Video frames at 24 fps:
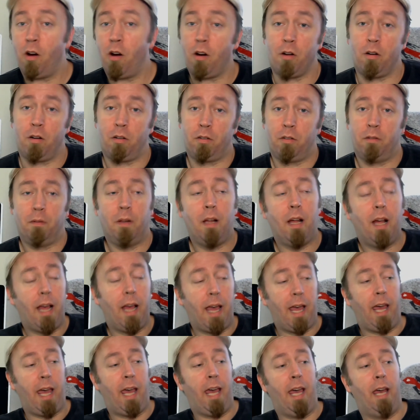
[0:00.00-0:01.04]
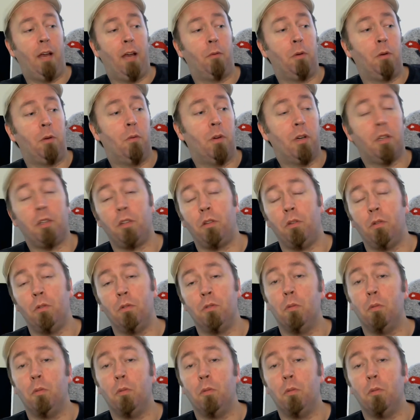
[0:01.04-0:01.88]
art, and we want to use